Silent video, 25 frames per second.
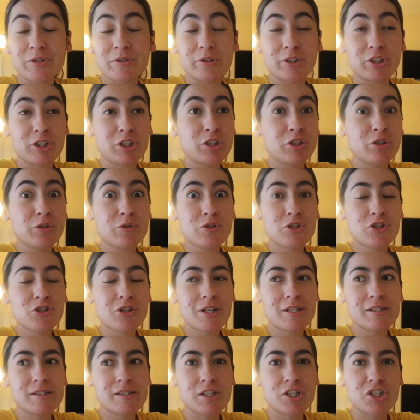huge
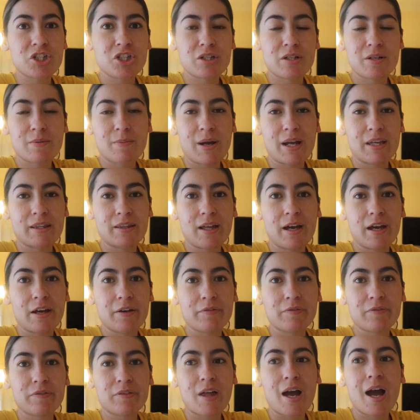transition in my
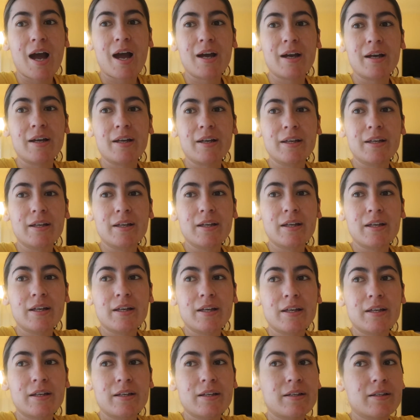life that
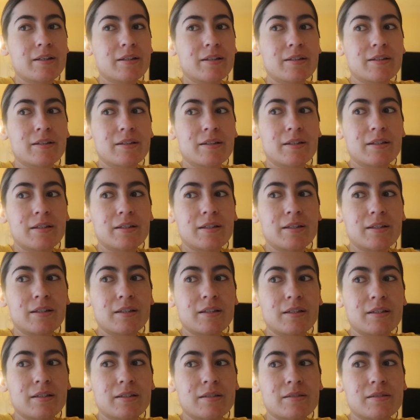
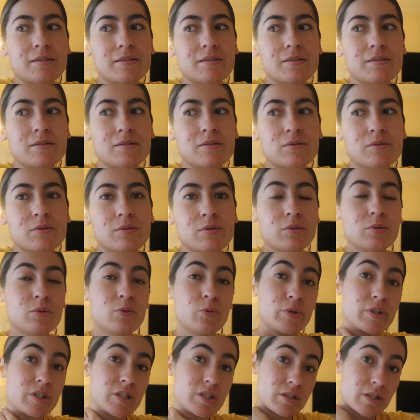is
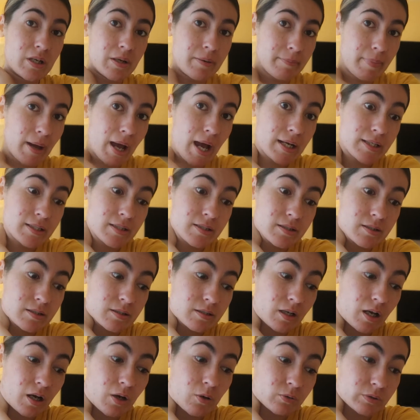going to impact
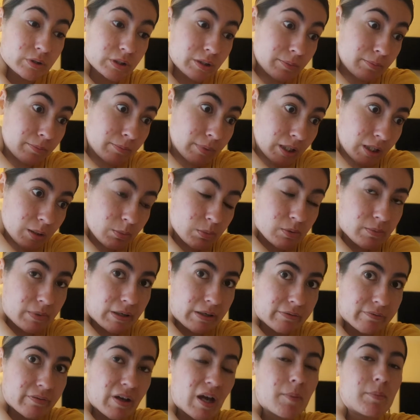not only me but
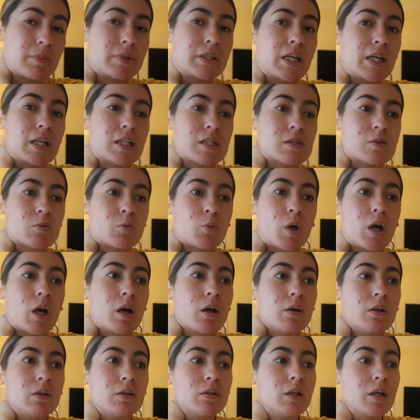my family as
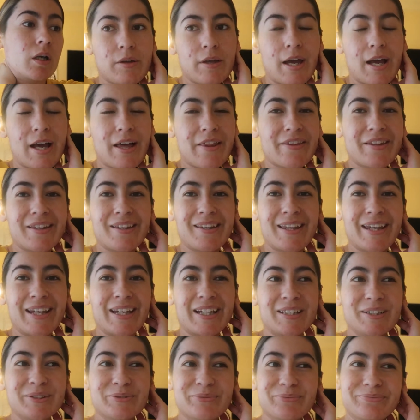well. And then
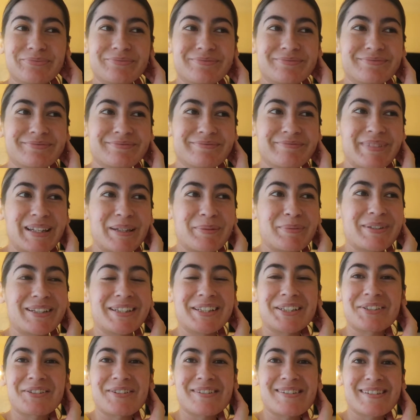like maybe
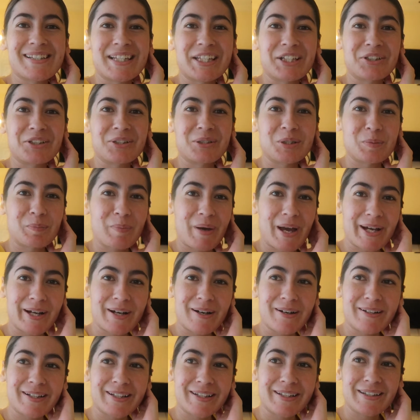years later look back
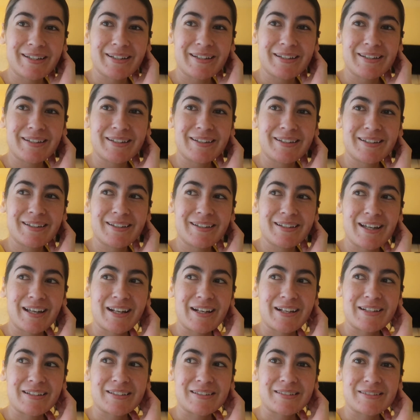on it
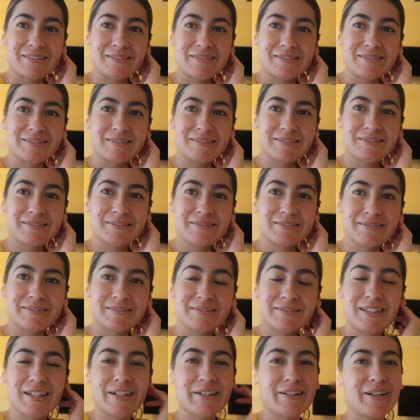and
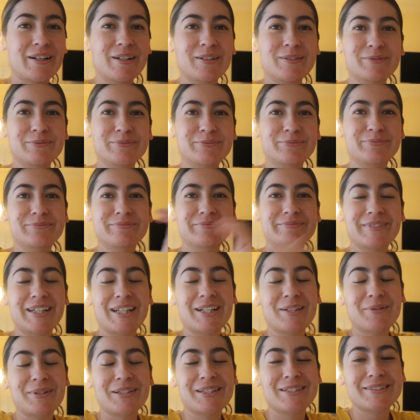I don't know.
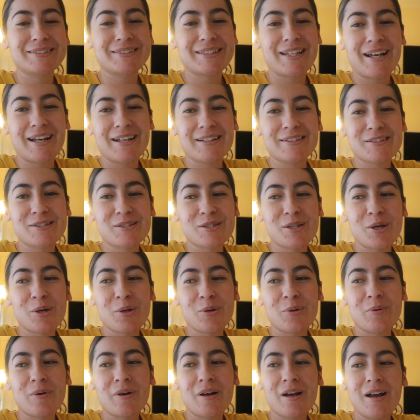Anyways, yeah,
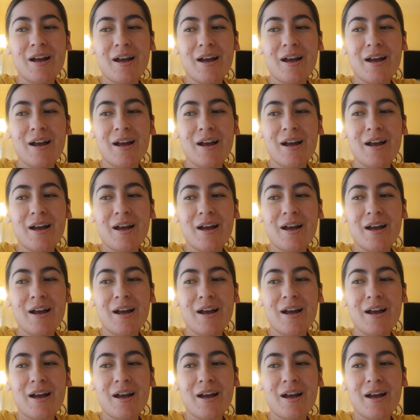so